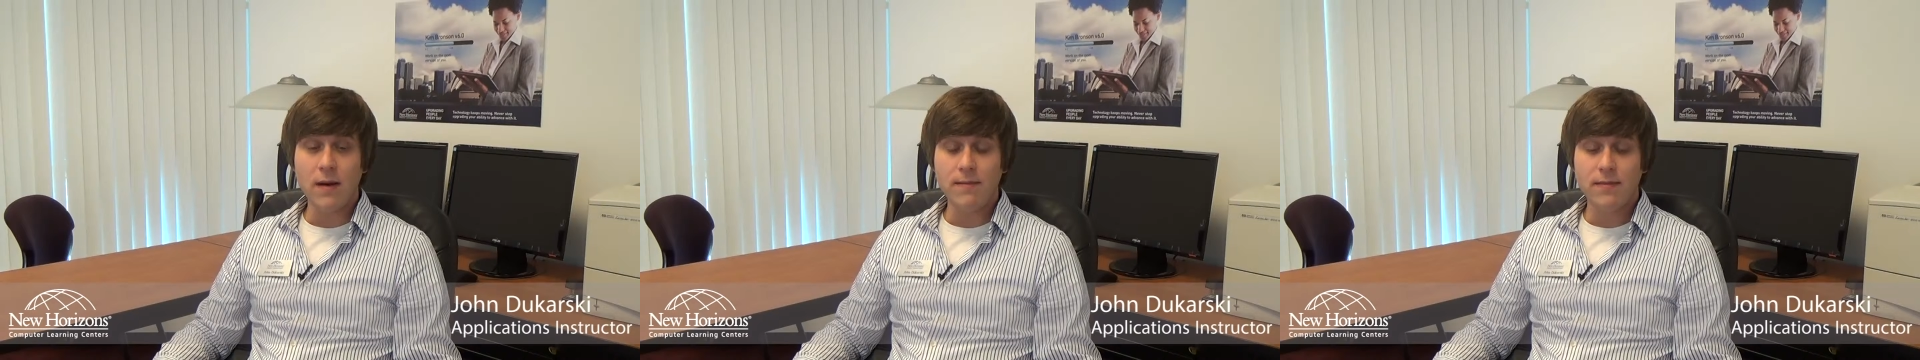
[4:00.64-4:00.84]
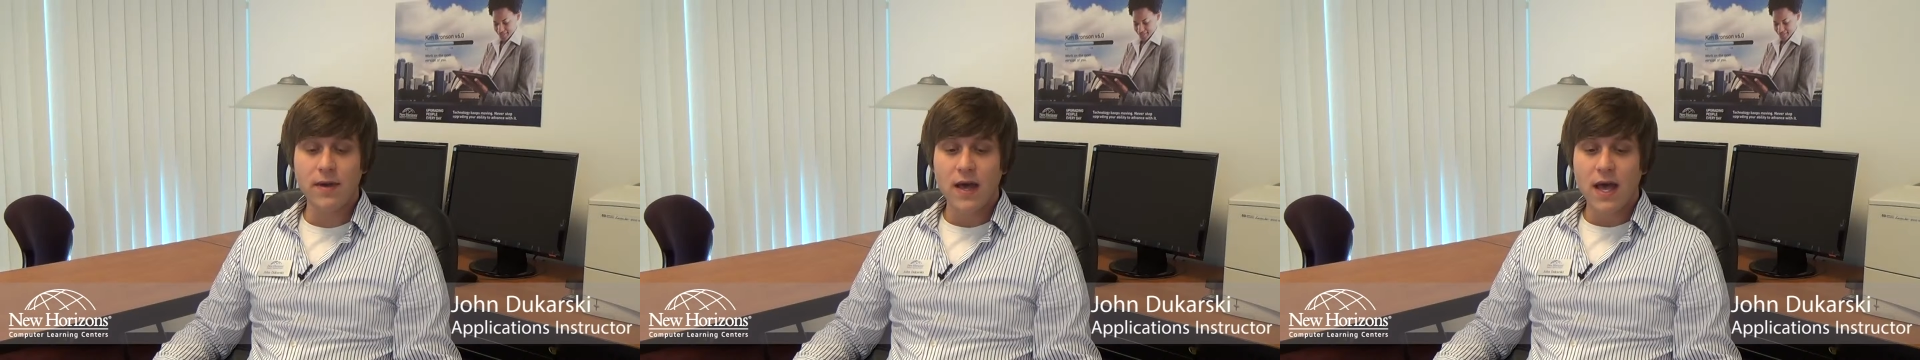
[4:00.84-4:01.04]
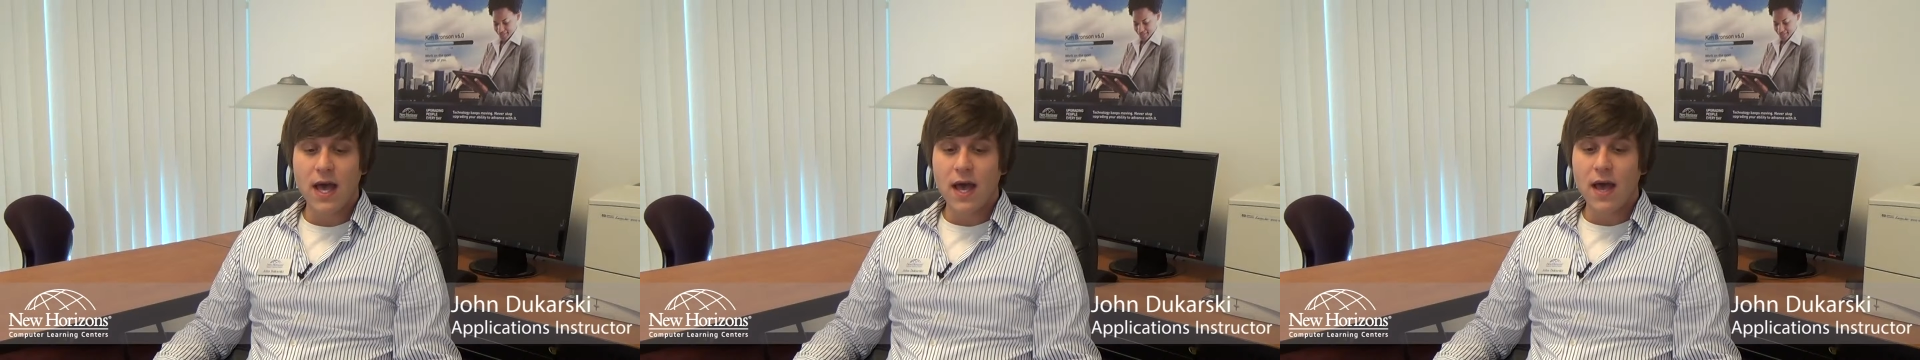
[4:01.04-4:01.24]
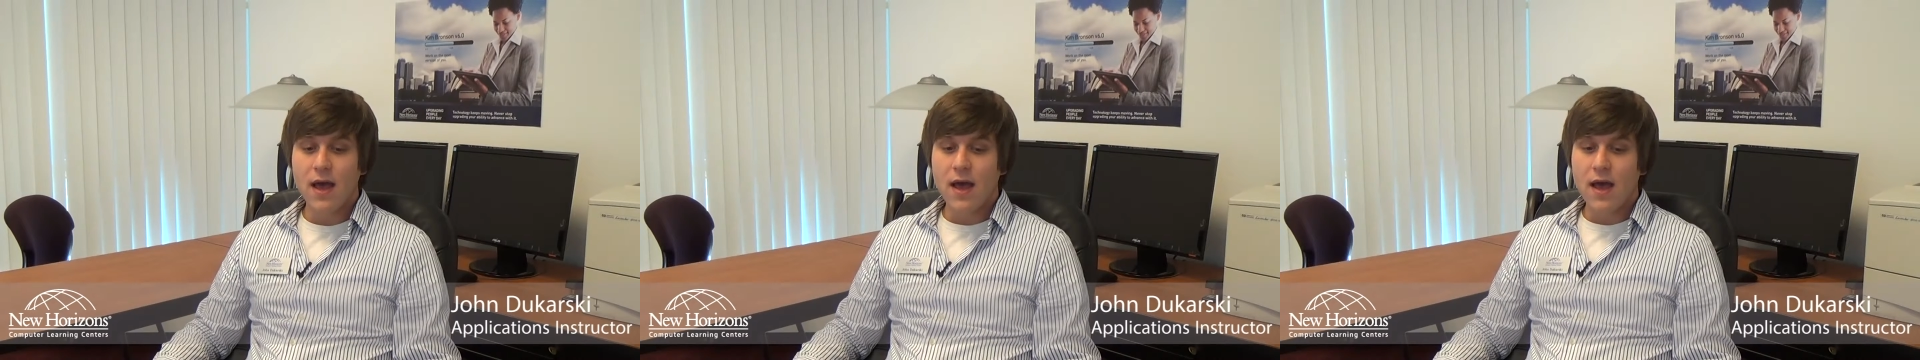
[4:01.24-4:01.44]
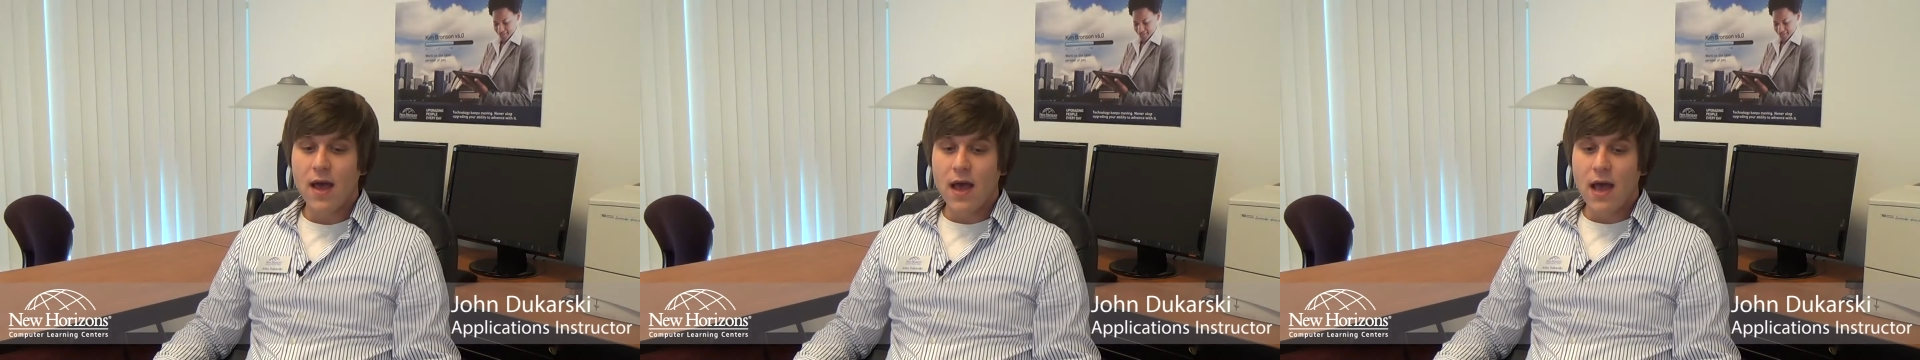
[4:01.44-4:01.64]
up,
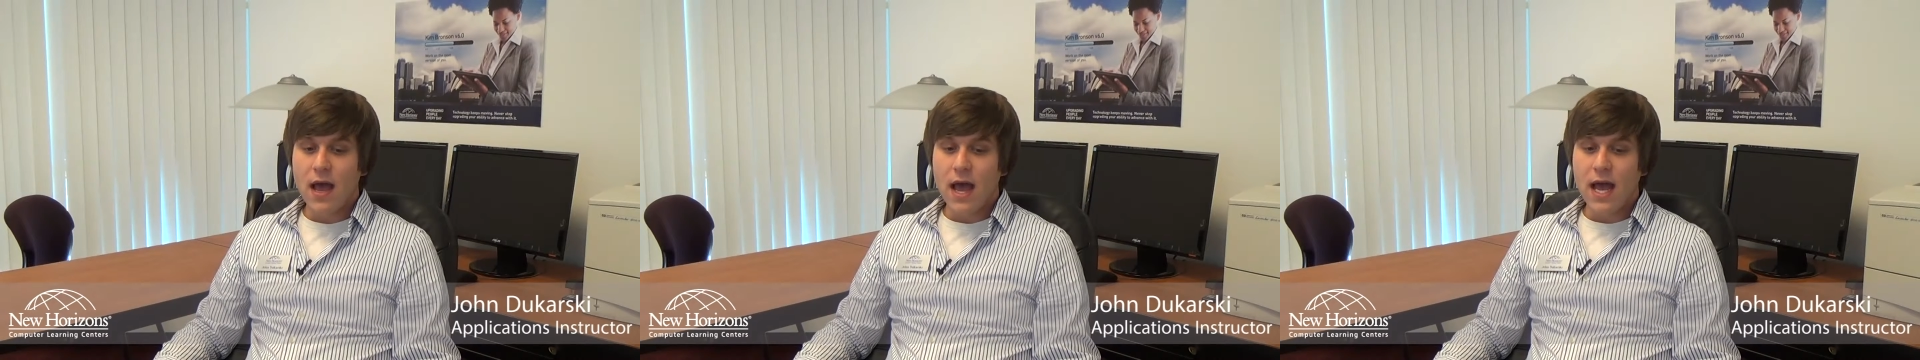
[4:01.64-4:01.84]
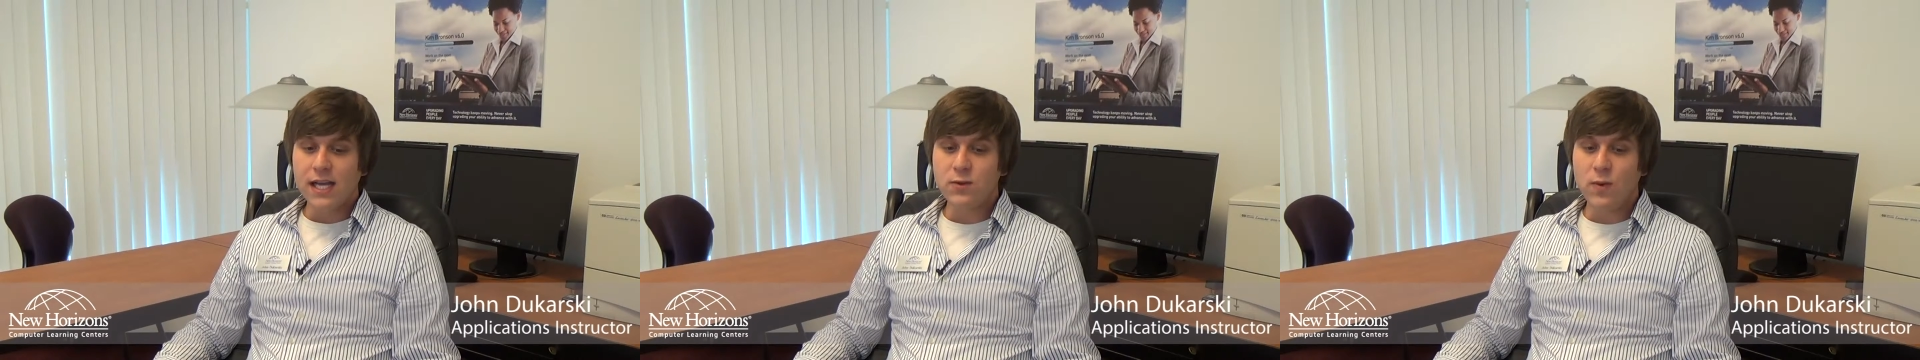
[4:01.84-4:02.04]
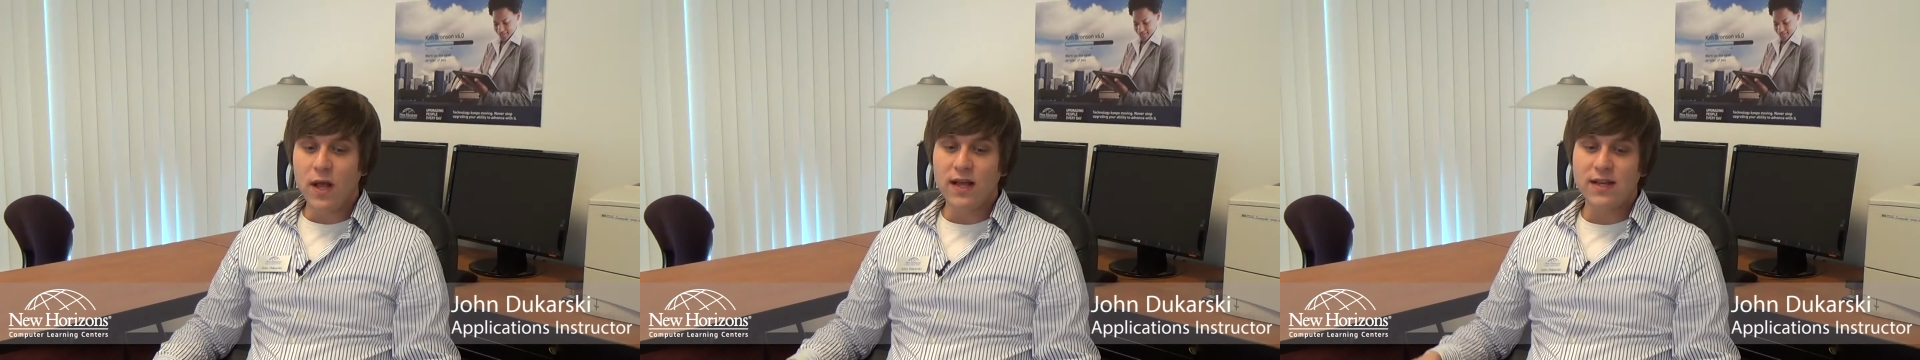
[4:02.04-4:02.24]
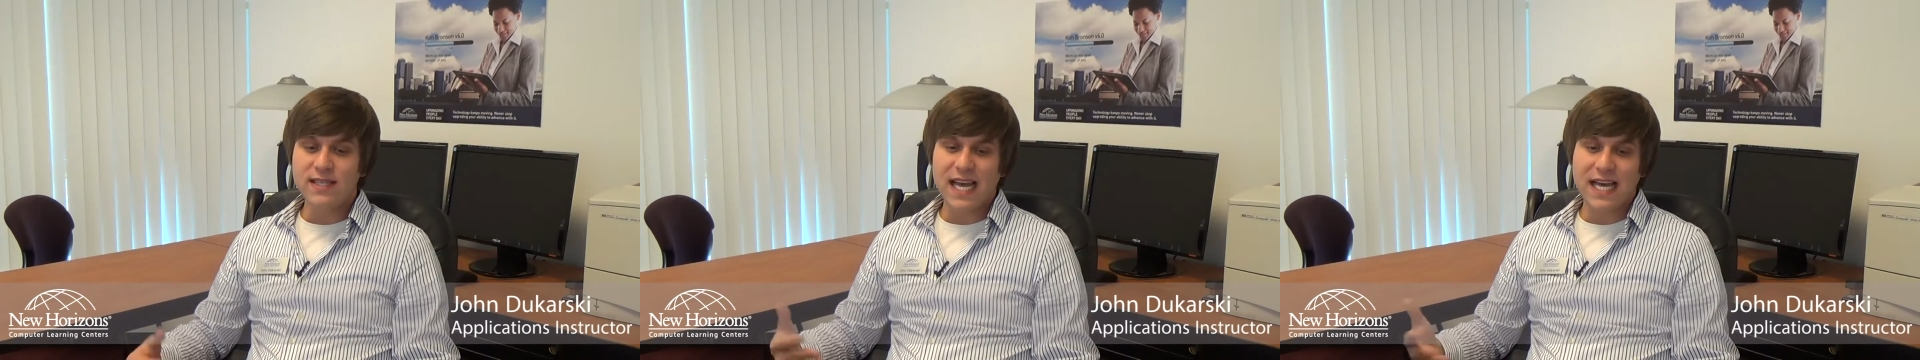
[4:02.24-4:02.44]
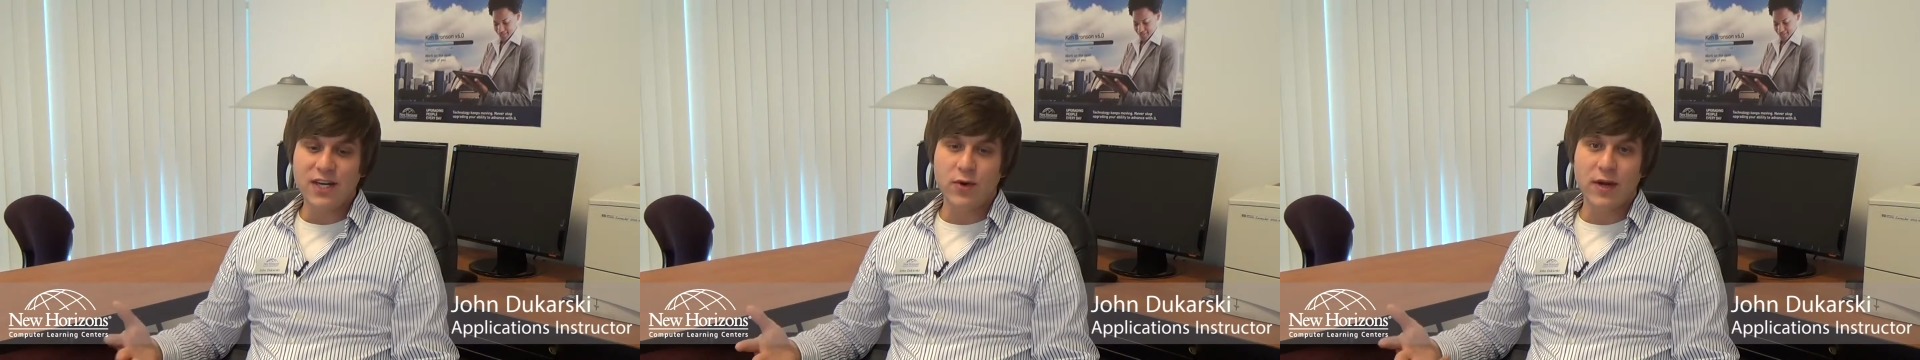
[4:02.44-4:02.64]
as well as
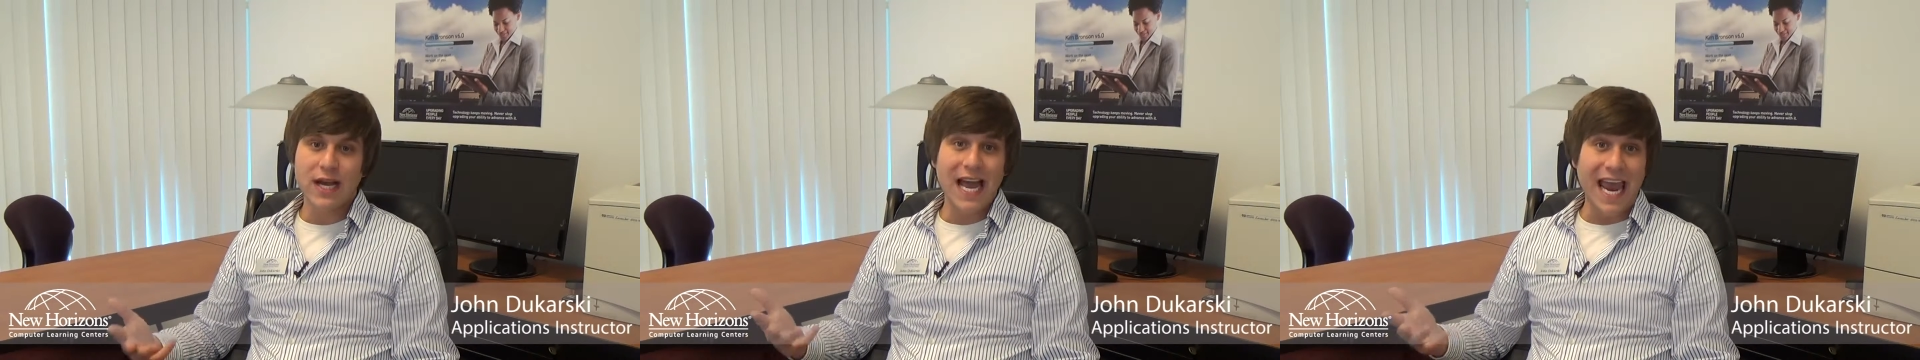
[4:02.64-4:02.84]
entering